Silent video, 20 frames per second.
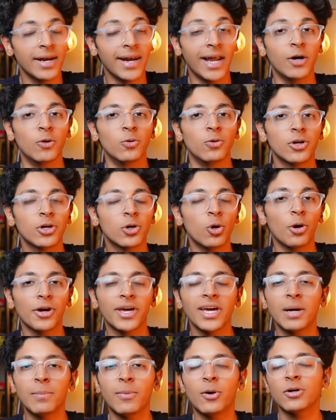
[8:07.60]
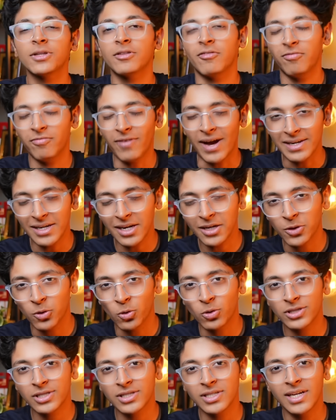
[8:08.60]
Now, talking about the final
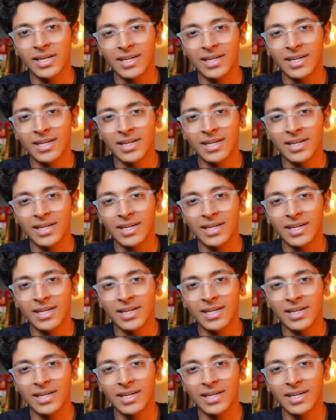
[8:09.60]
course,